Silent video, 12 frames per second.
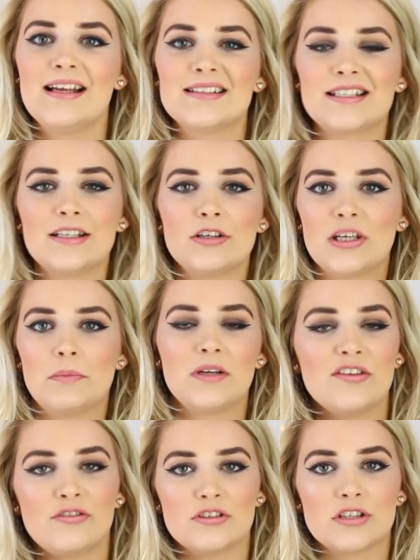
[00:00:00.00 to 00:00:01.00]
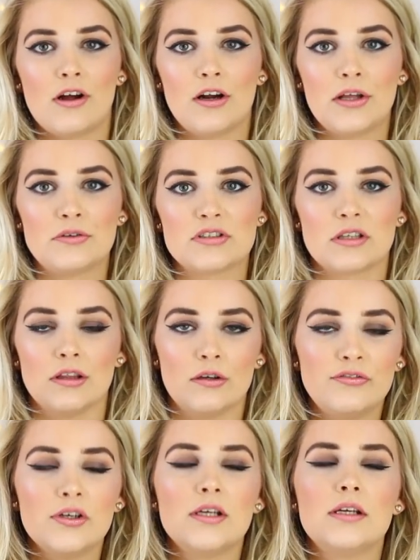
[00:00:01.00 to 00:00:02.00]
It's a little community for us all who just
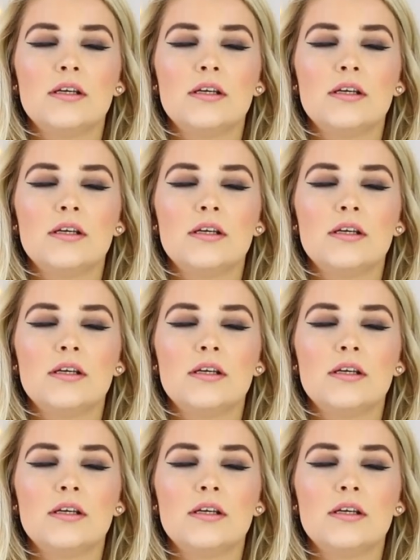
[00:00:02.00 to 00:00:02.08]
love